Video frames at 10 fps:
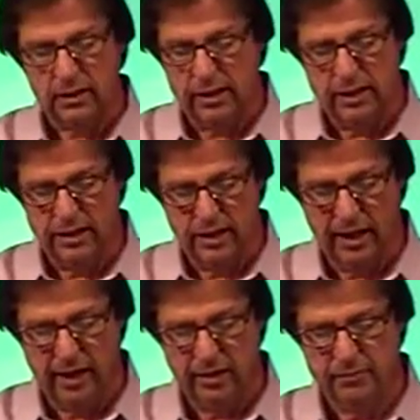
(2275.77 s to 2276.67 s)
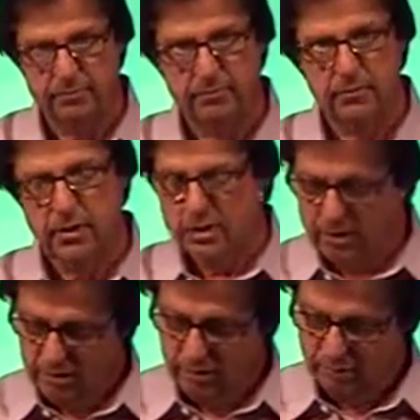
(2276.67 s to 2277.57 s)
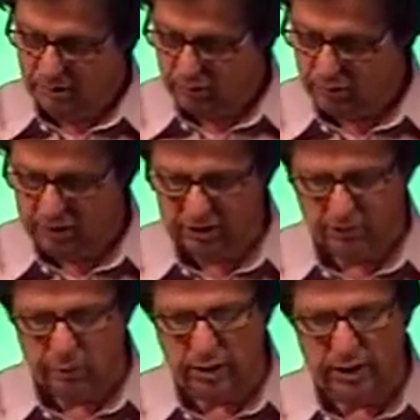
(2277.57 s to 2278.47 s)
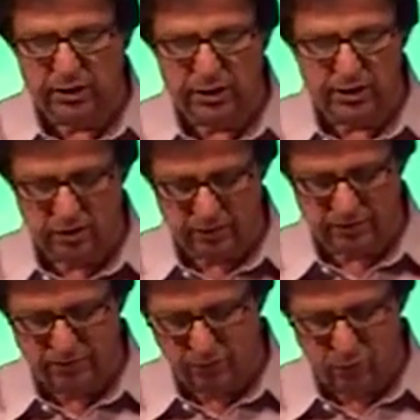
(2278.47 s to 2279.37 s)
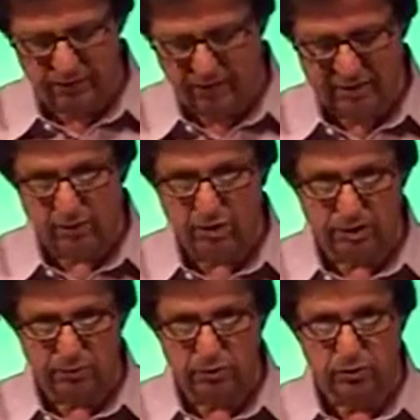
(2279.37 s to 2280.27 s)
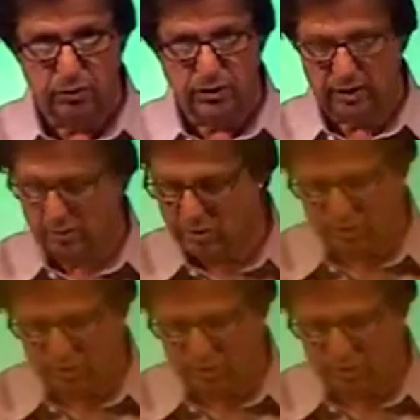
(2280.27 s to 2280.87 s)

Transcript: He didn't allow it. Let me close with this. From one incident, there's four or five little simple truths here, and I'm going to